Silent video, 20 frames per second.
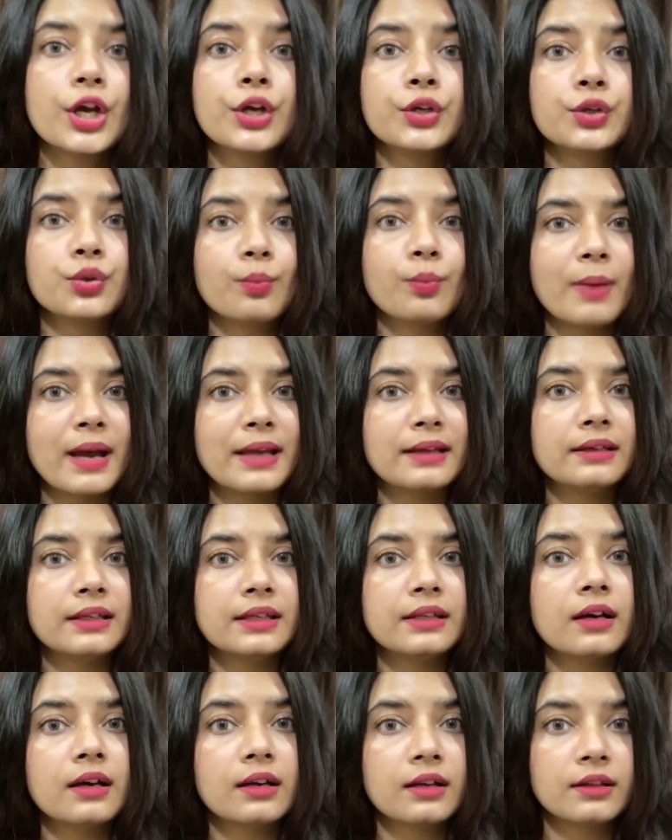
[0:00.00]
you might
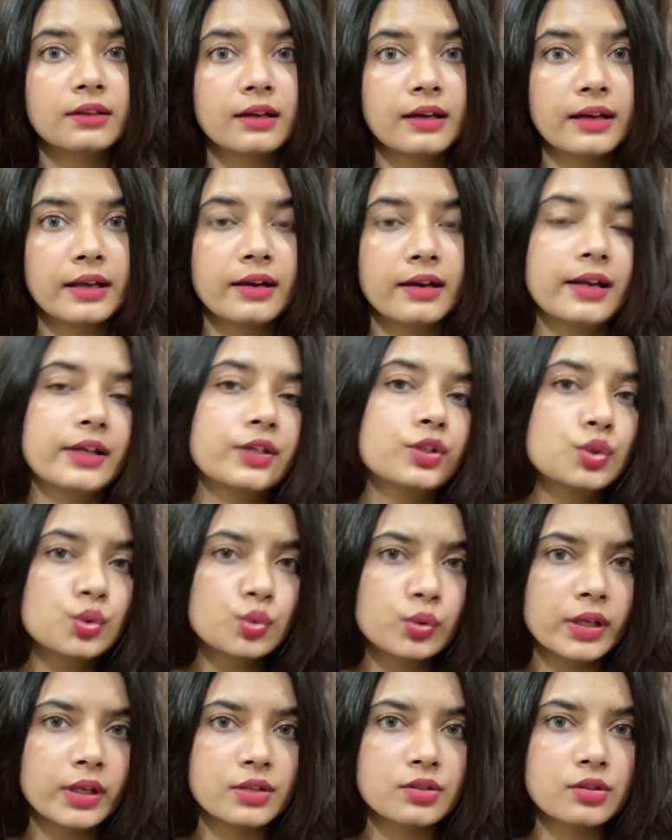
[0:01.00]
need another layer, like
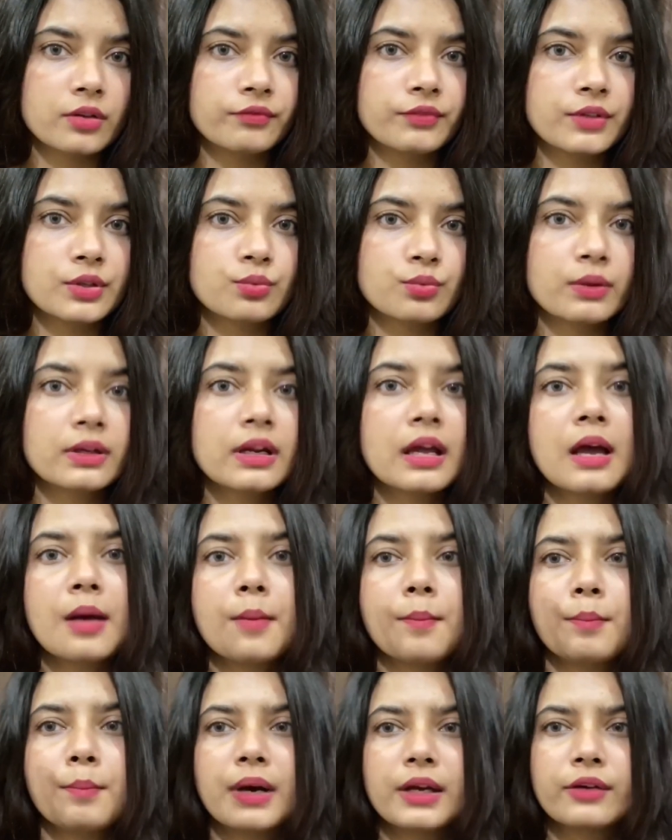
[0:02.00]
two layers of this one.
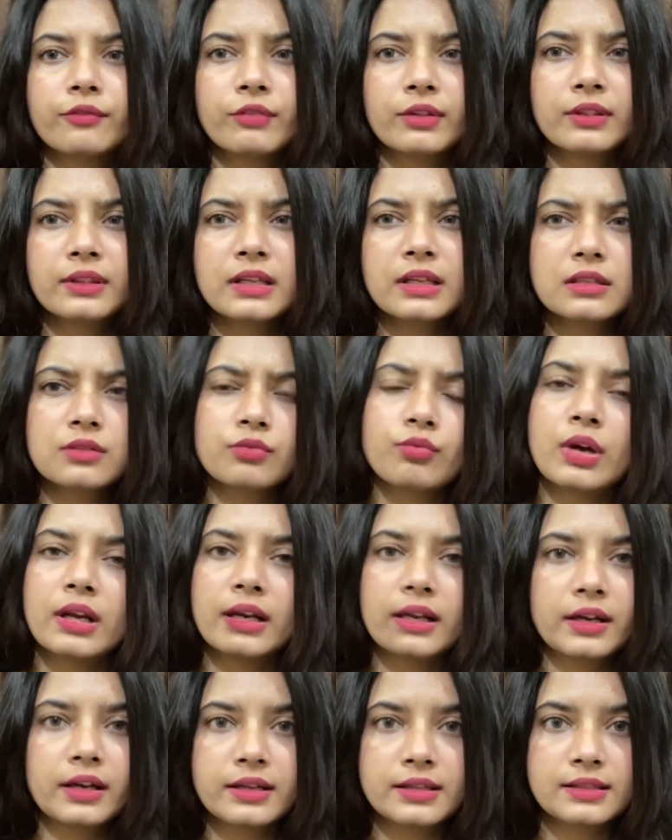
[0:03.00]
But with this, one
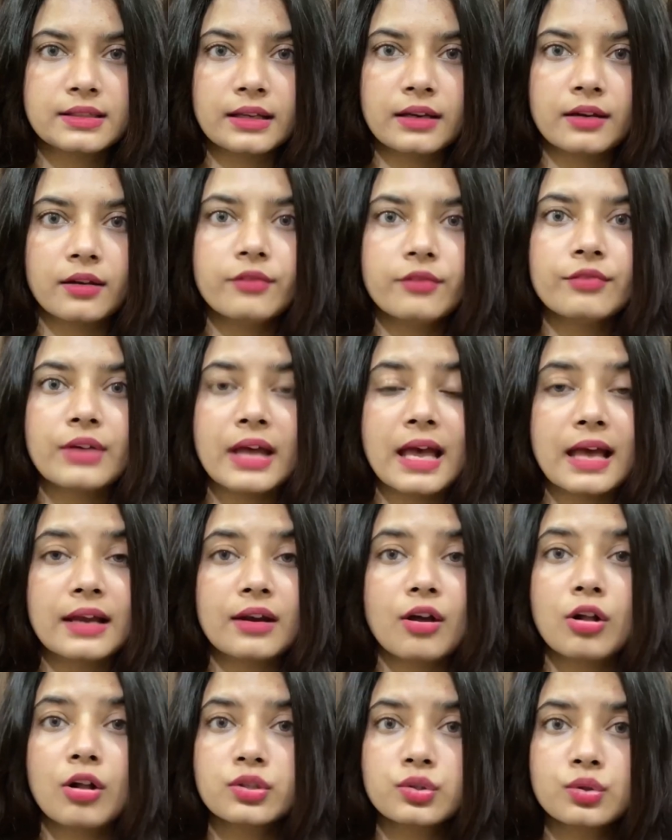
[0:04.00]
layer is enough.
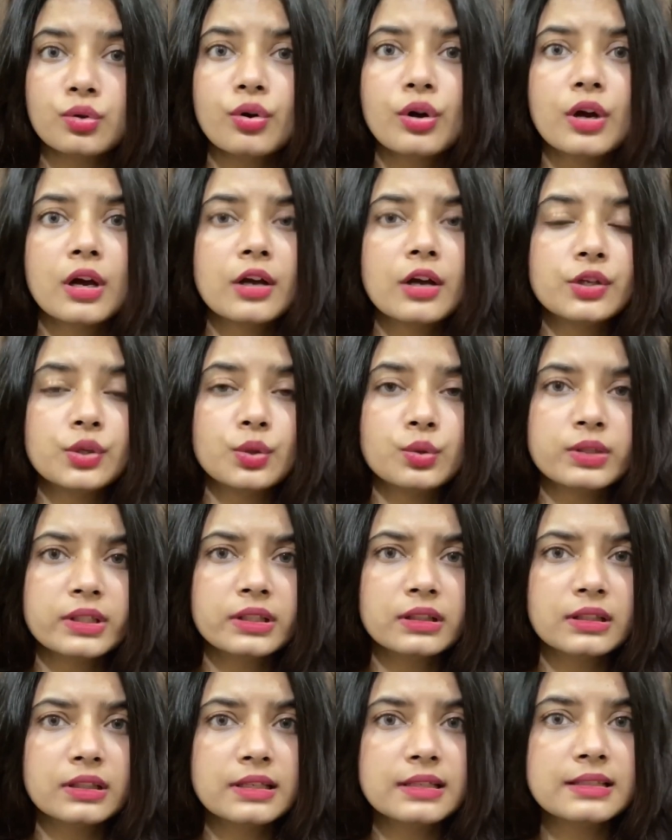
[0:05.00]
And also
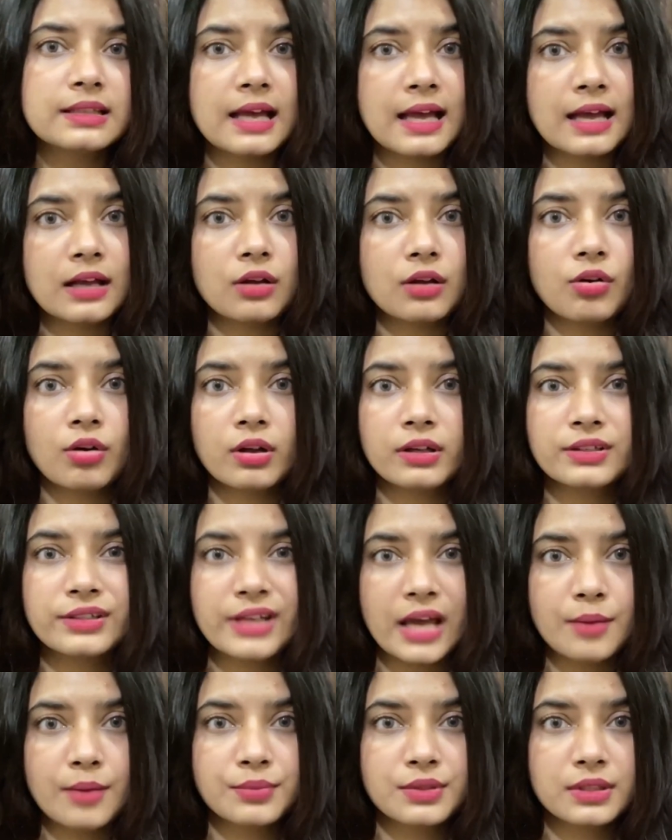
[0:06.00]
using these on
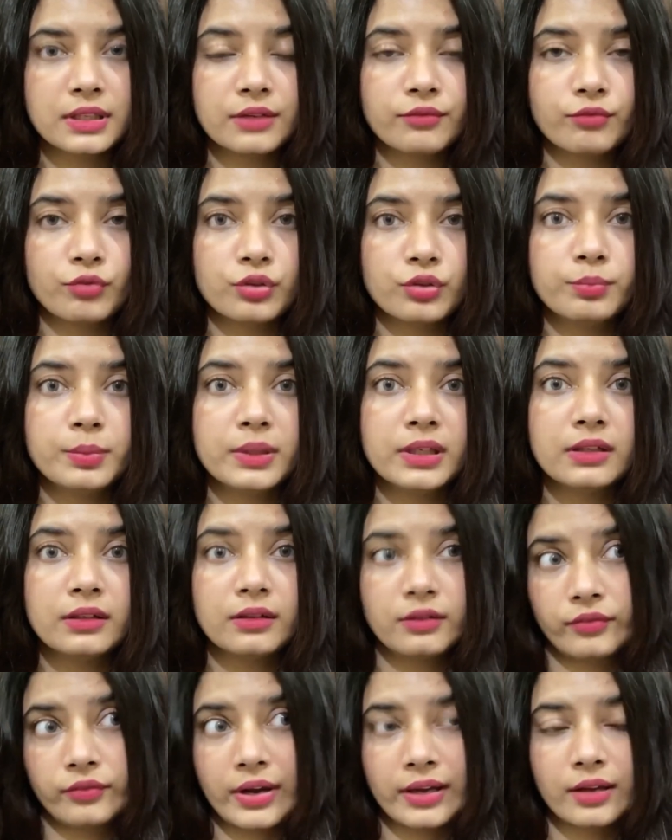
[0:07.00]
damp skin would be
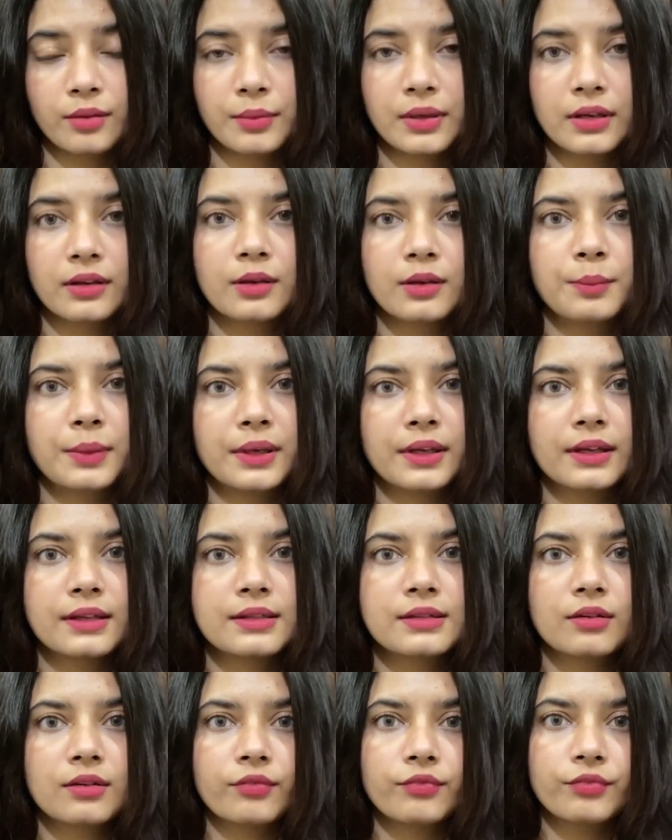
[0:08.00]
recommended
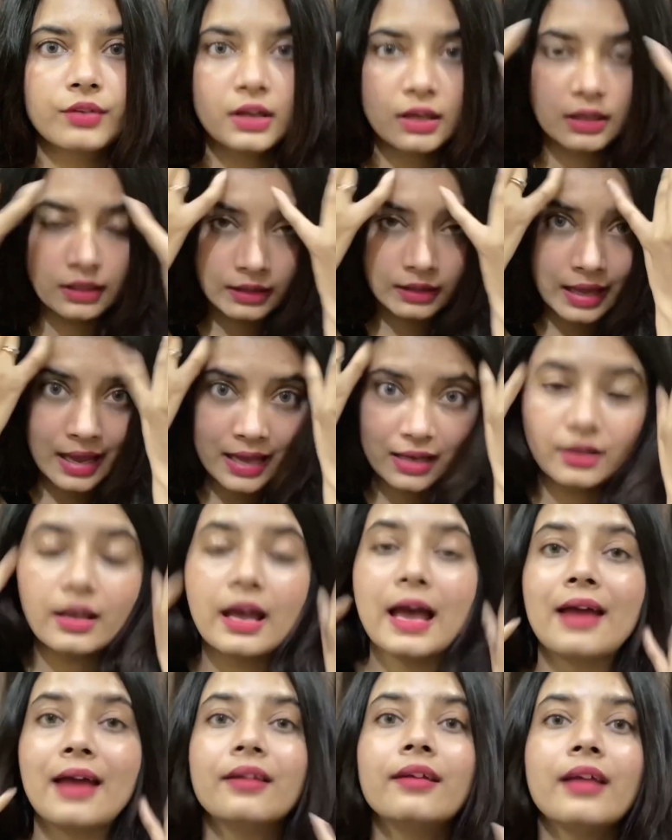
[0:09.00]
because of the
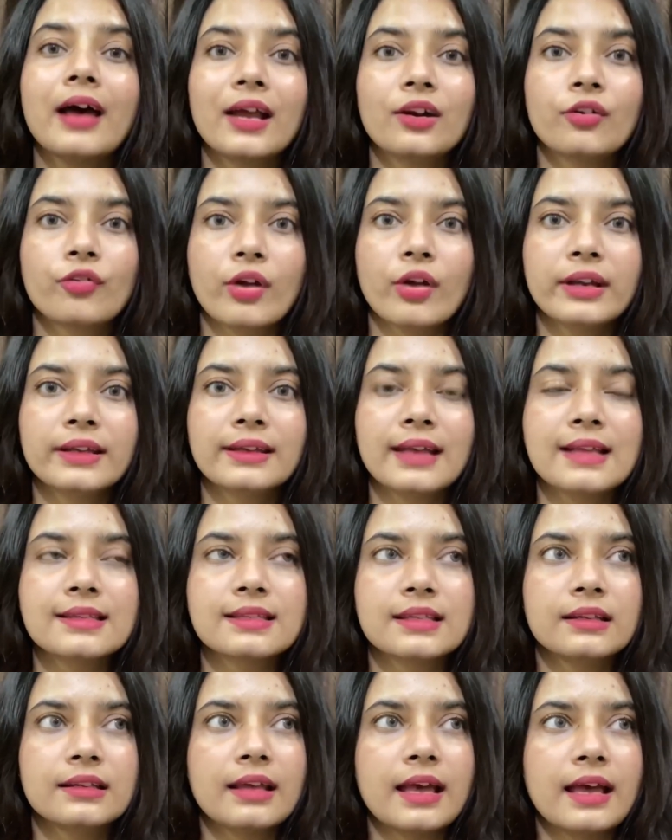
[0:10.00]
added hyaluronic
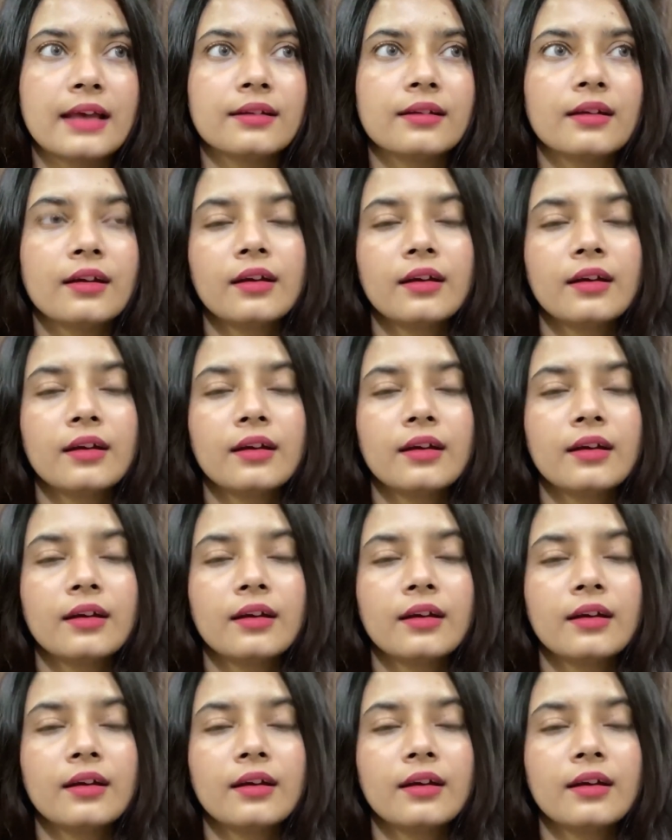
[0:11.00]
acid and